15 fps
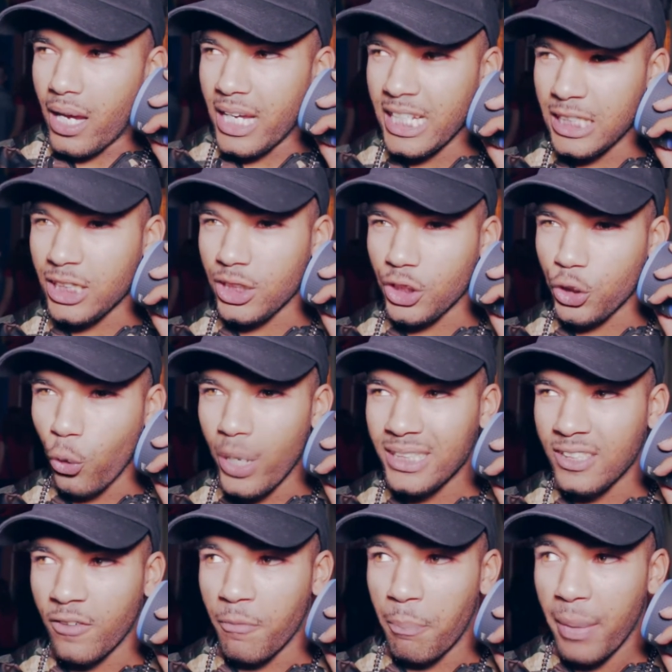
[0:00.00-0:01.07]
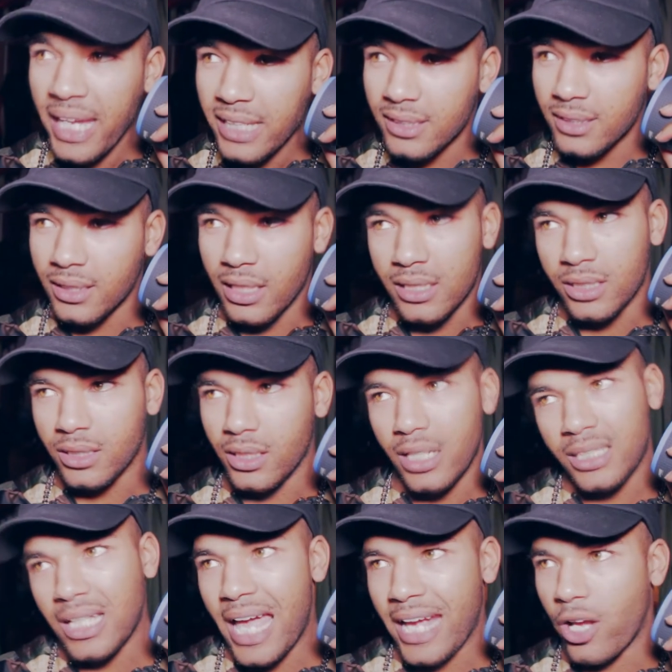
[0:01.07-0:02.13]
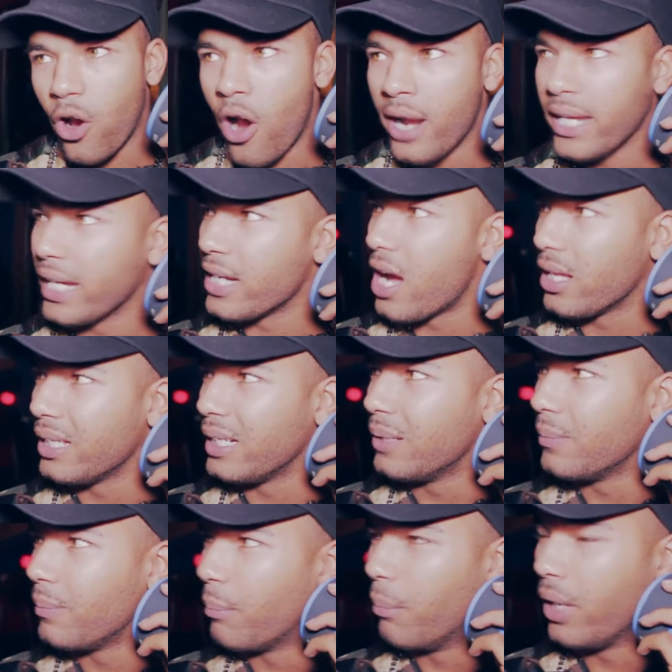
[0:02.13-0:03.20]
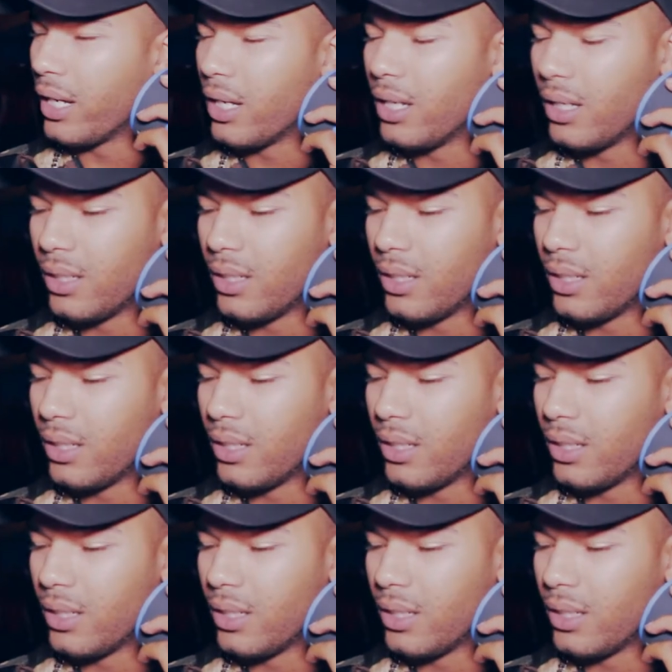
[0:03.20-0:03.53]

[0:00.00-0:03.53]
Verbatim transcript: His choice of beats is like Cardi and all of them, but